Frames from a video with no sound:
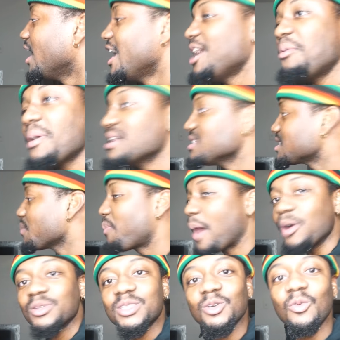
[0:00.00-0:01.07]
He wasn't
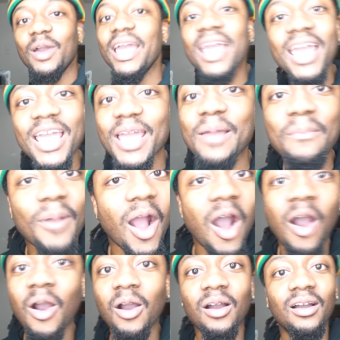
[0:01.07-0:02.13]
supposed to win,
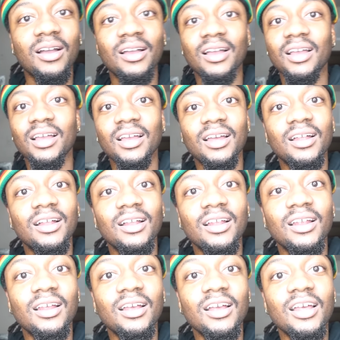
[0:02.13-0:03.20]
bro.
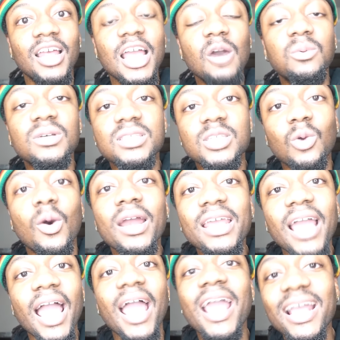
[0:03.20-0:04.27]
It was
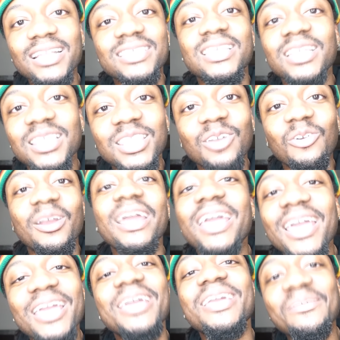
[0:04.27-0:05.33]

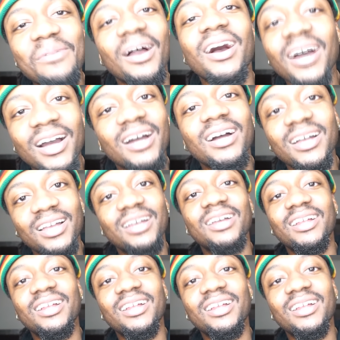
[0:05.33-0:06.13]
28-3, bro.